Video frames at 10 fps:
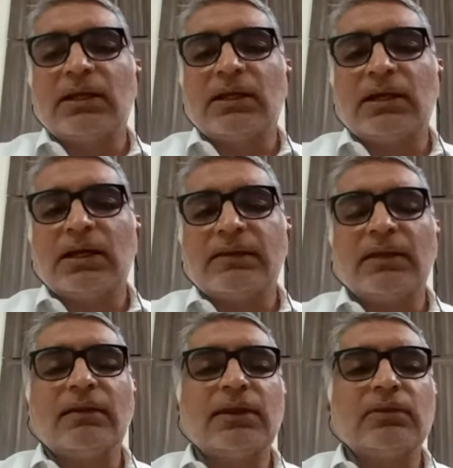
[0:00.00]
I
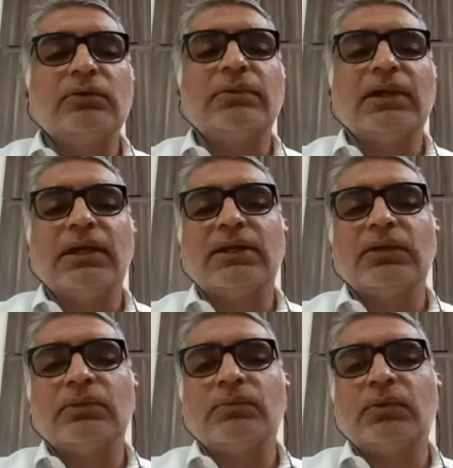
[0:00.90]
think it could be
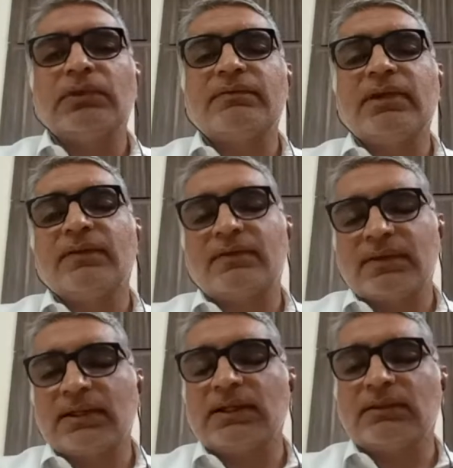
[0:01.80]
related to both of these
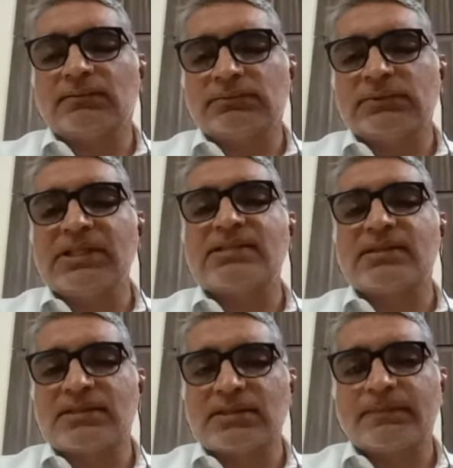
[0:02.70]

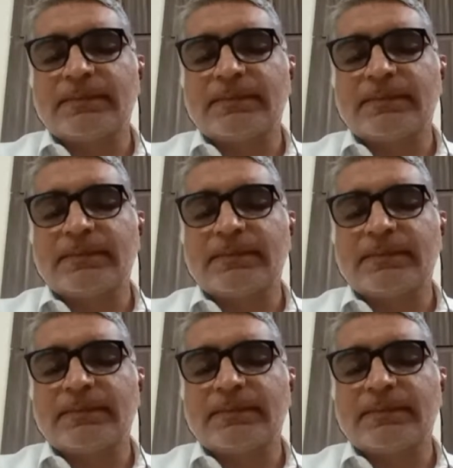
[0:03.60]
reasons.